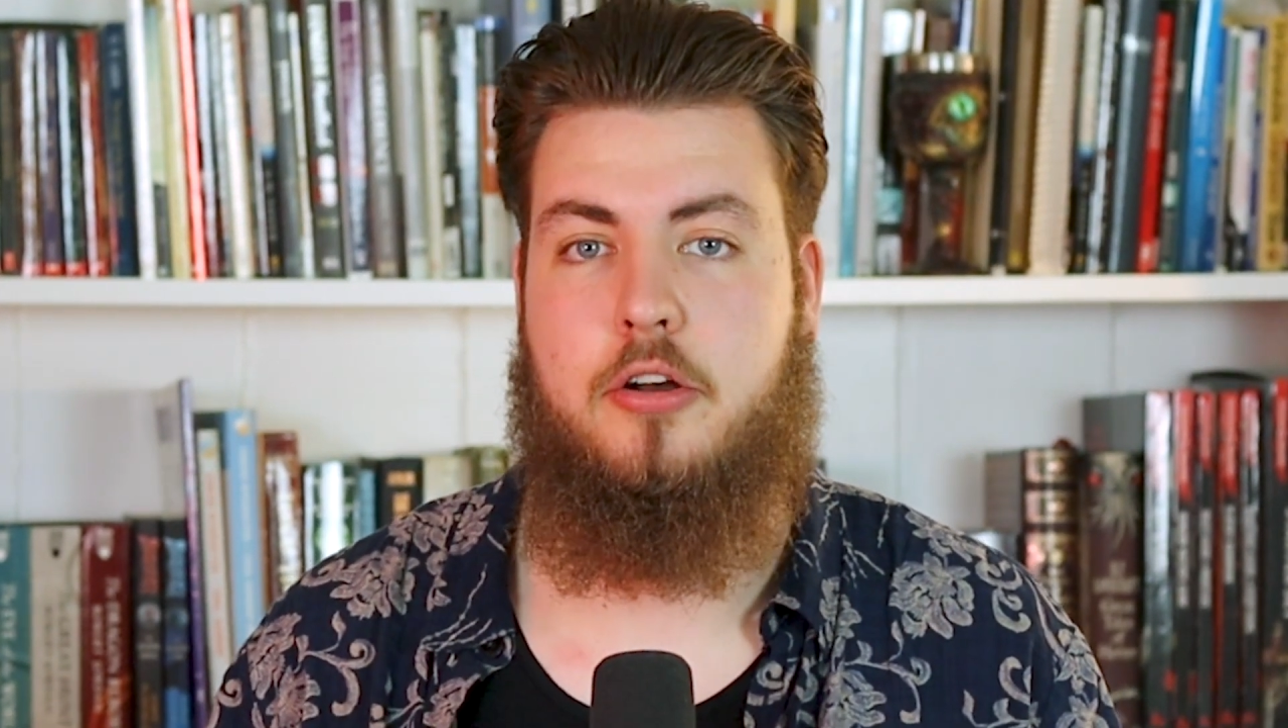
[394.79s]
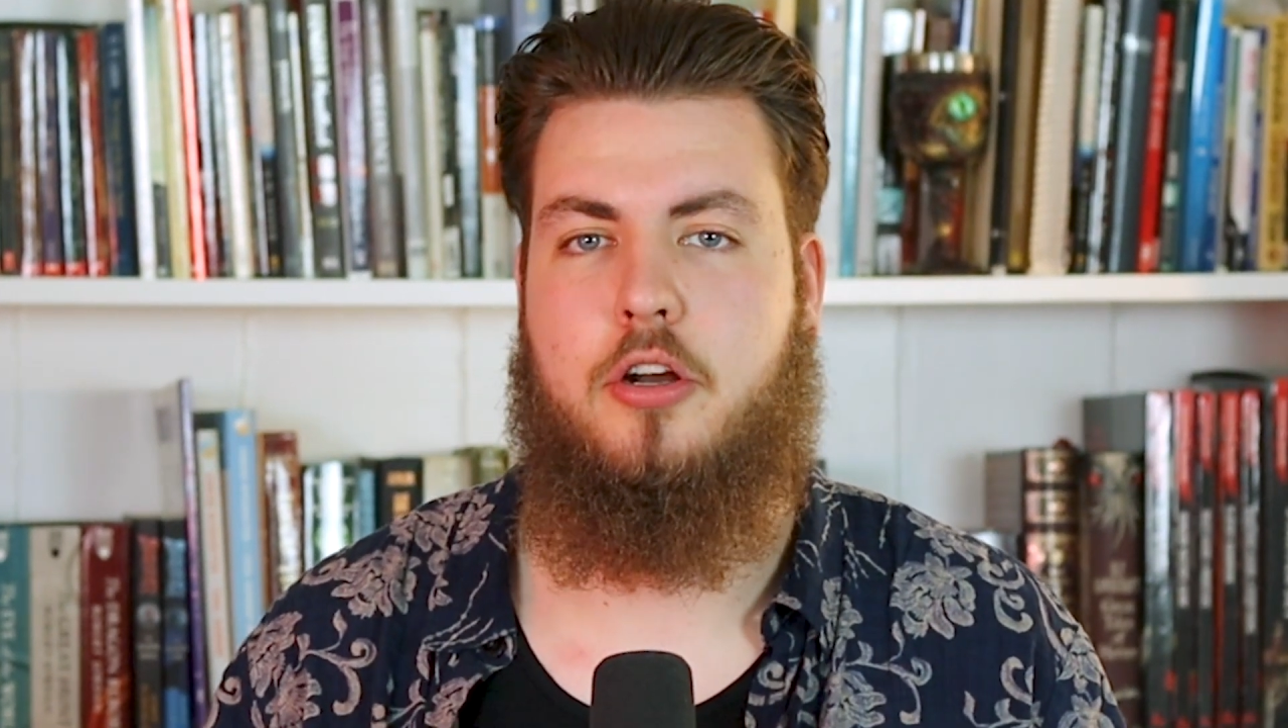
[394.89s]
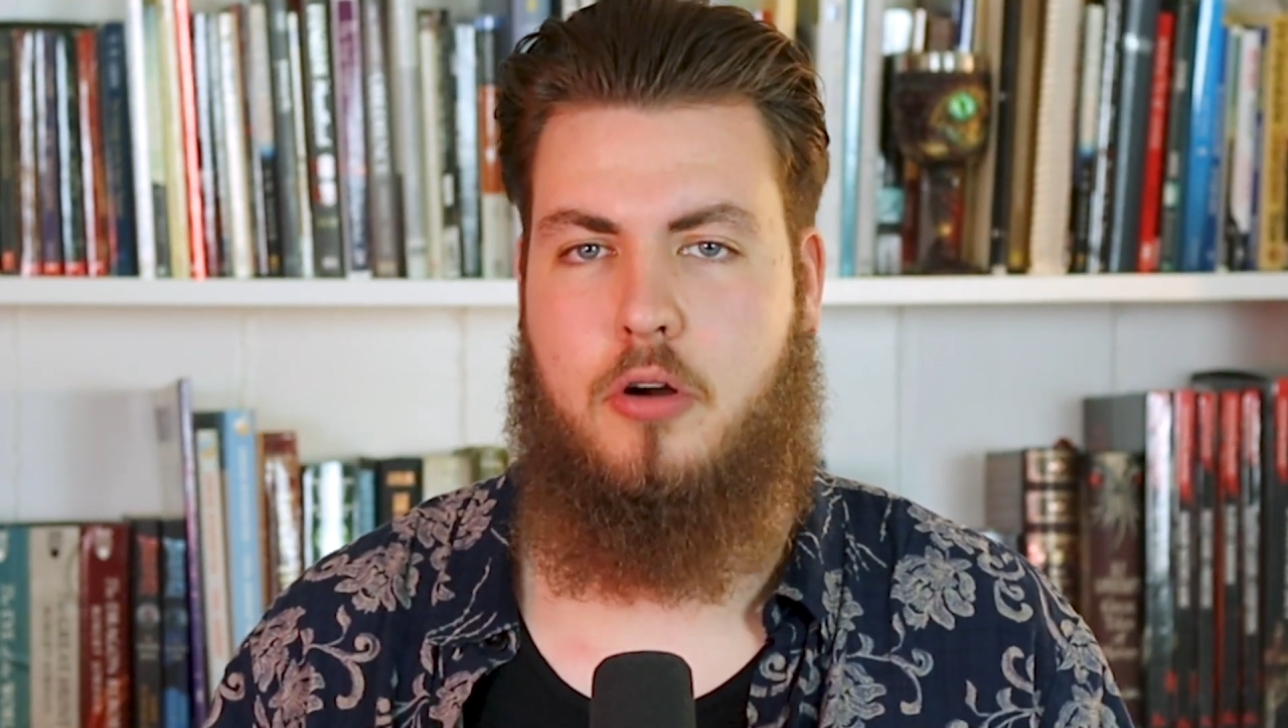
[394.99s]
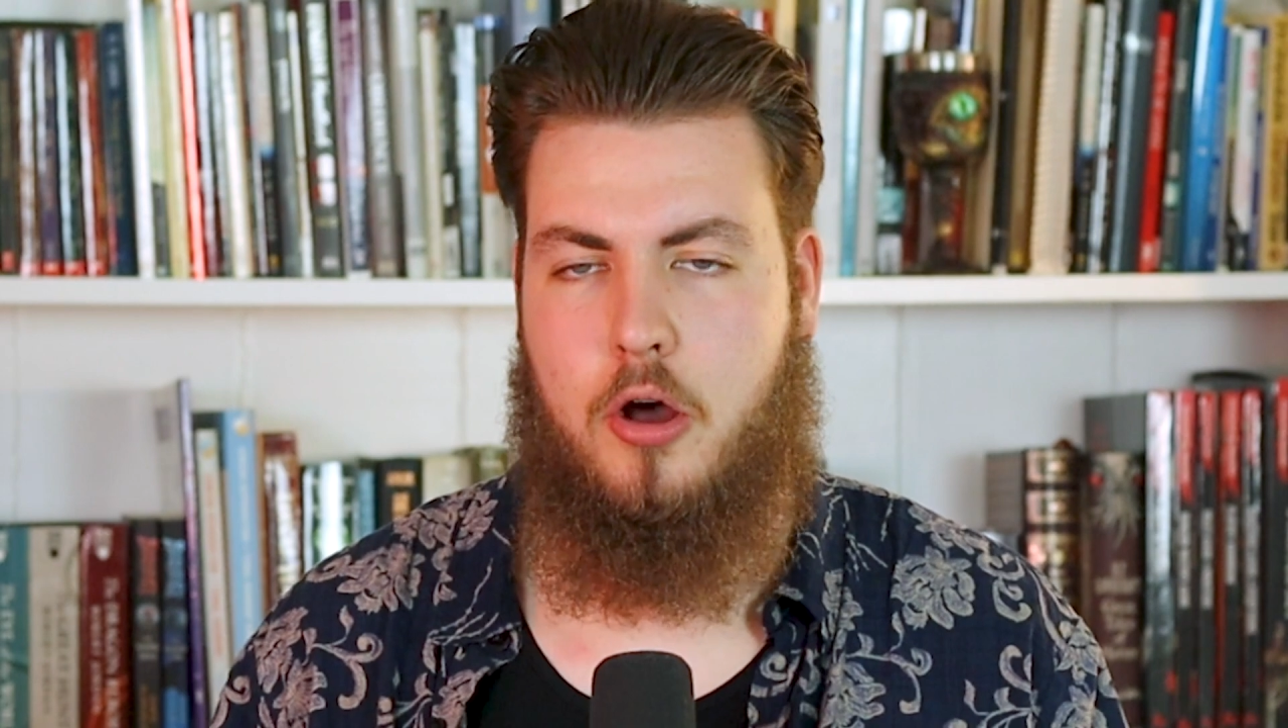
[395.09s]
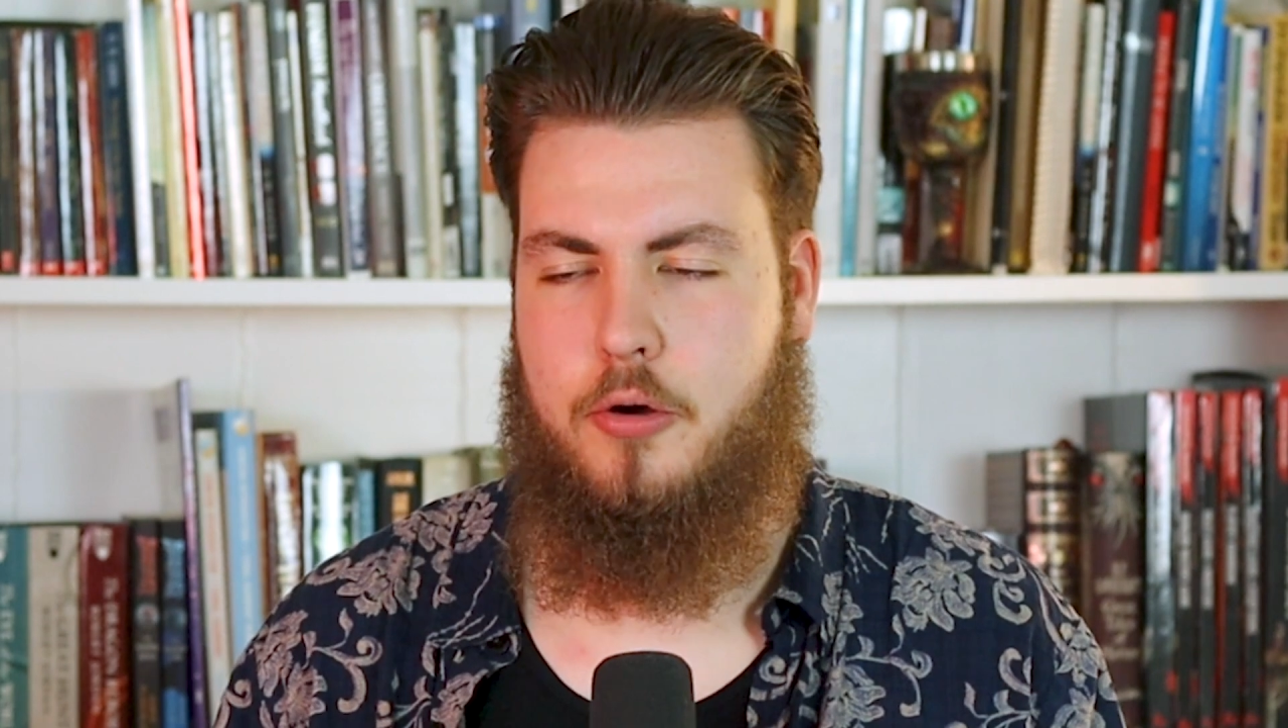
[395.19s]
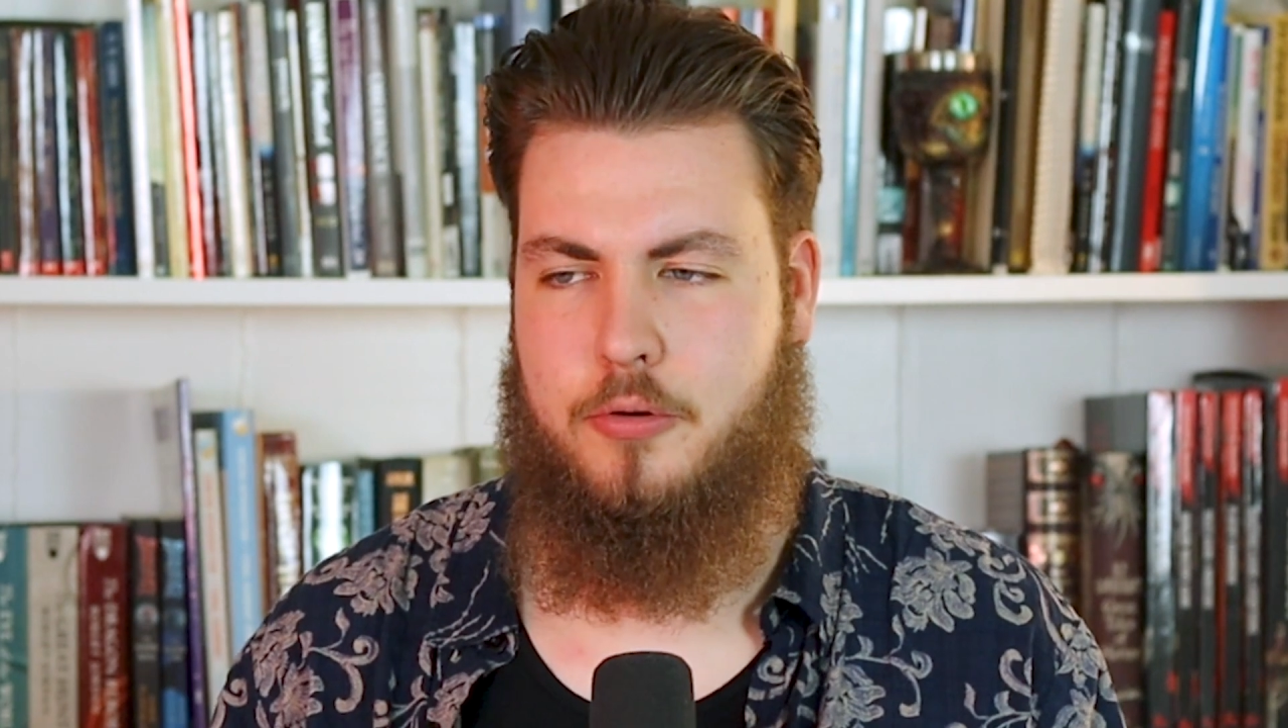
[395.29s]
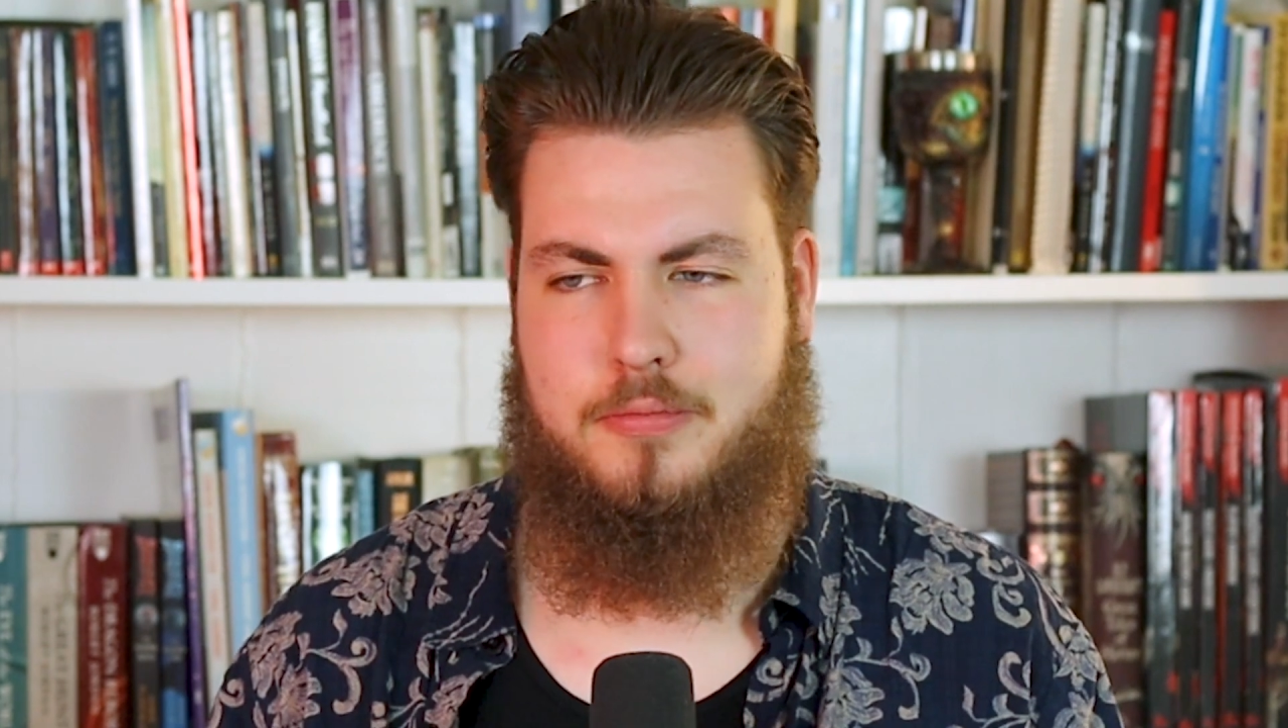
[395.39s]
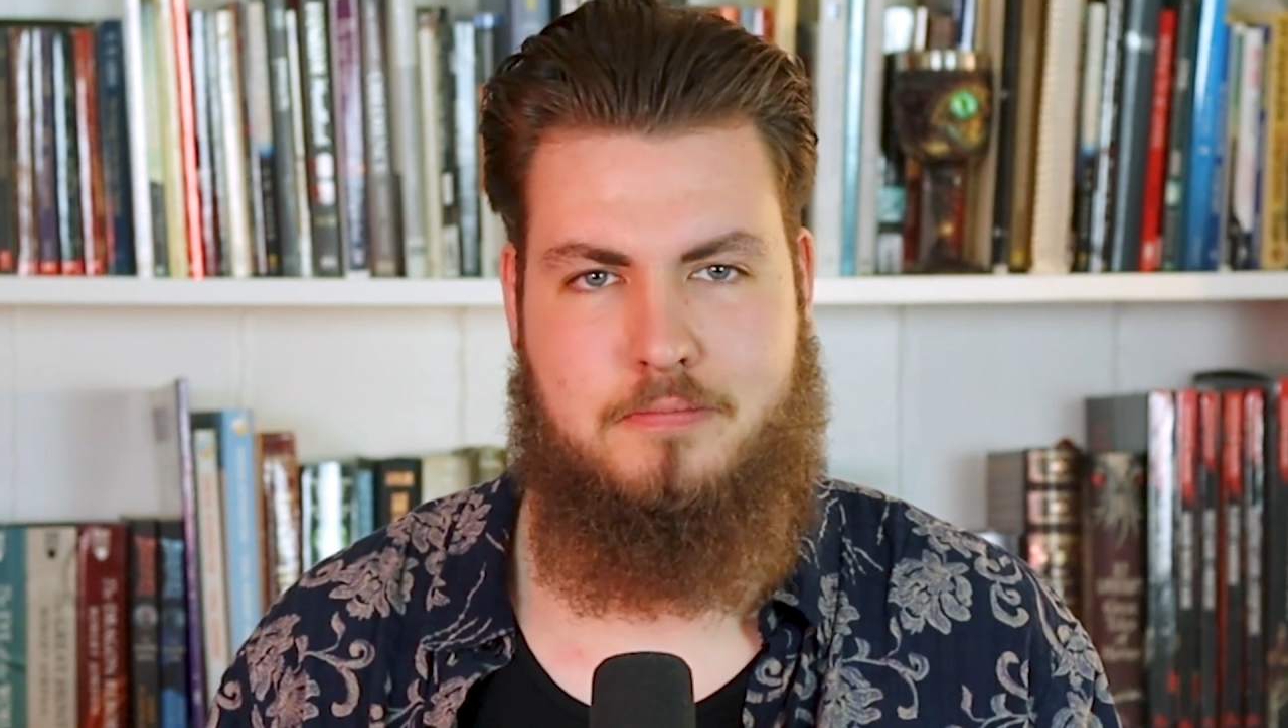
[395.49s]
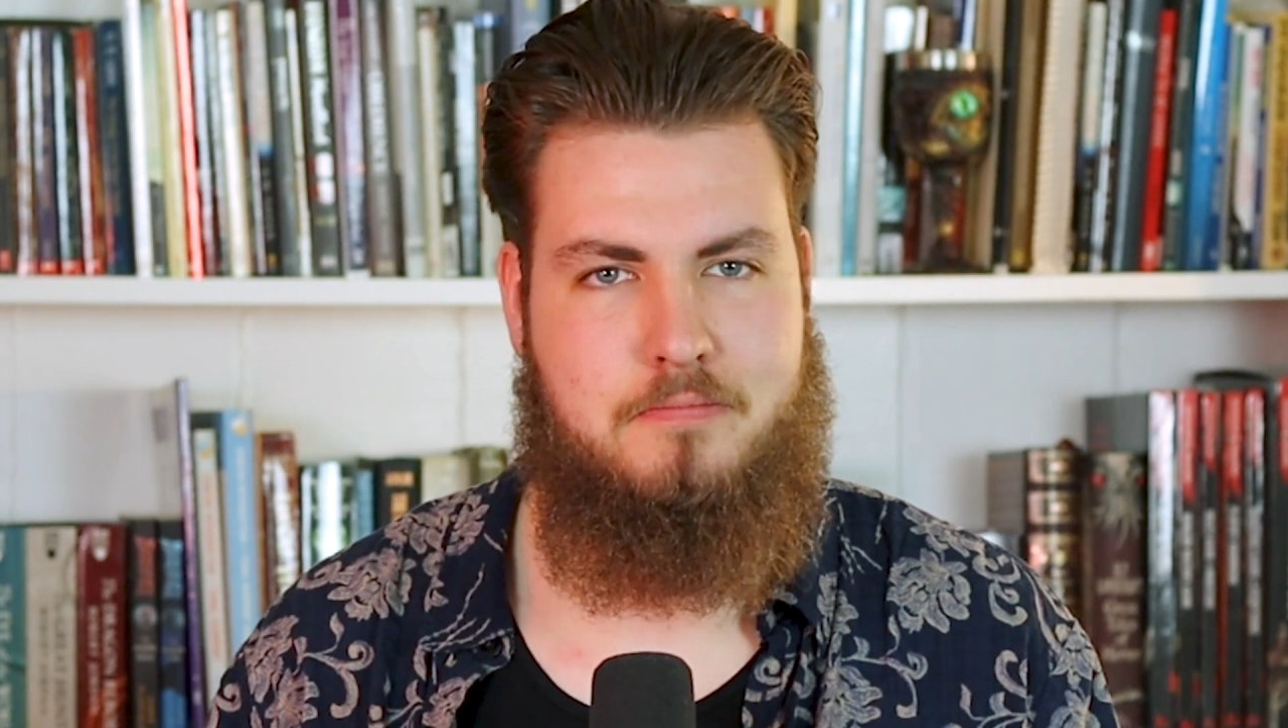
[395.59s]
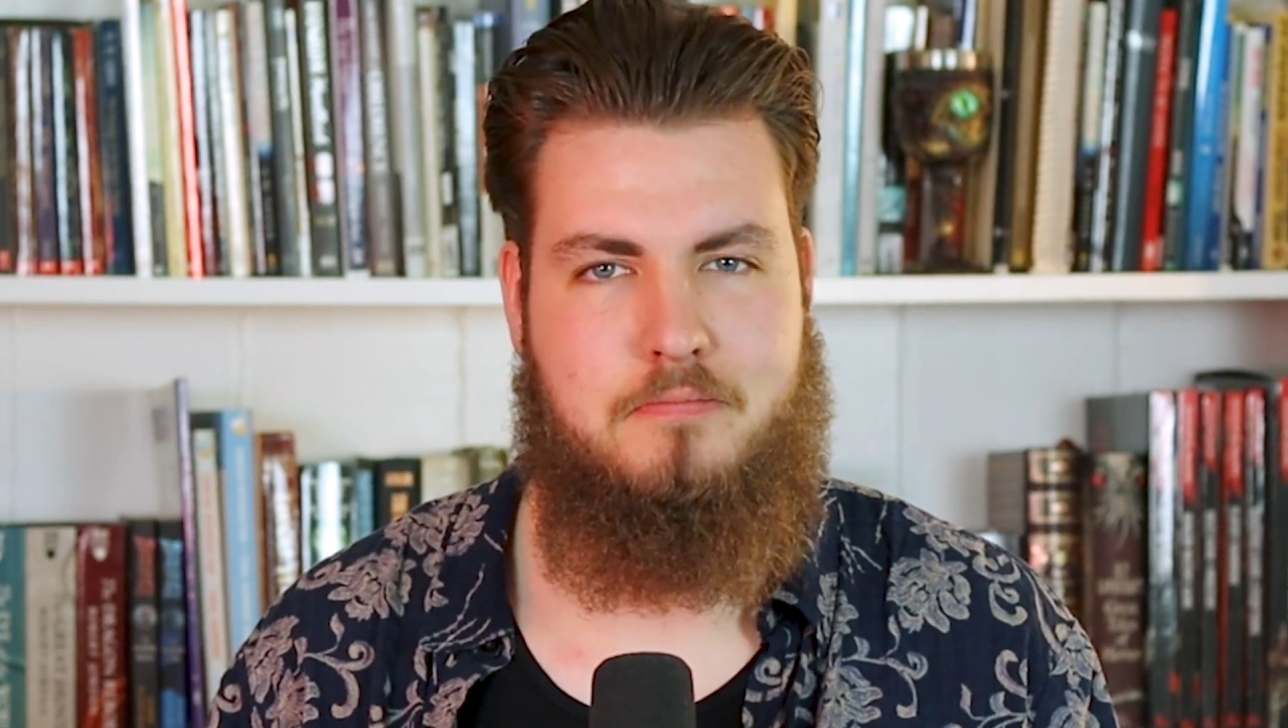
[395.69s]
your
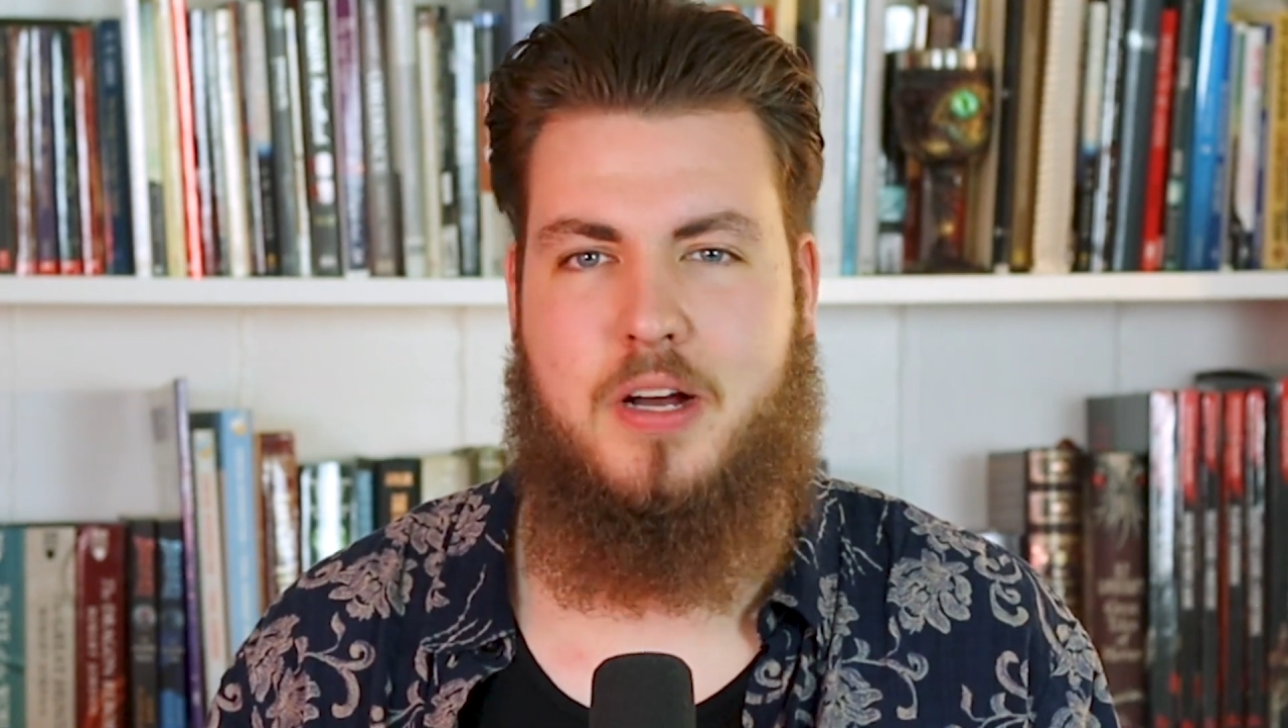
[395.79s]
own